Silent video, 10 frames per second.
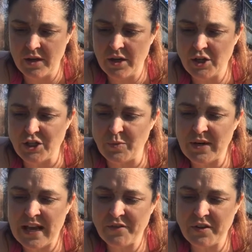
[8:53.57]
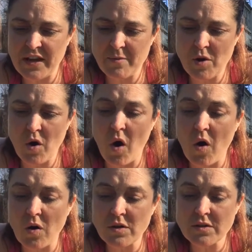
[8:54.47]
She wouldn't have to think about
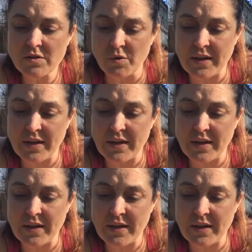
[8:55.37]
calls or